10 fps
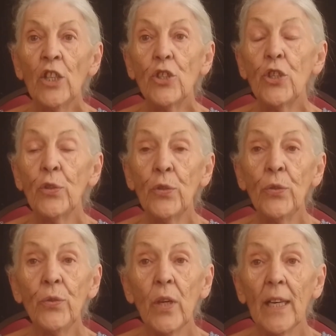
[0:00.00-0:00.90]

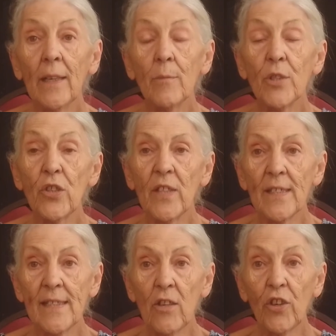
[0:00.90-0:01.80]
due to the
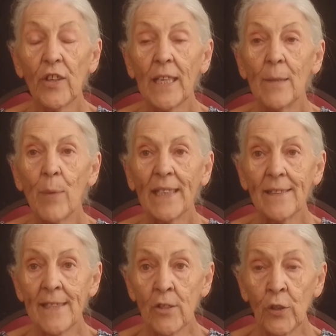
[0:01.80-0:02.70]
CRE
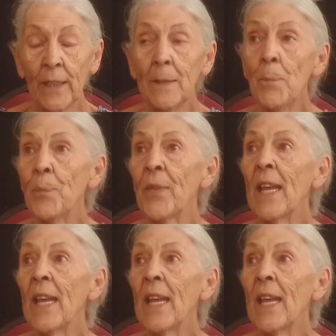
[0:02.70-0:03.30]
bacteria,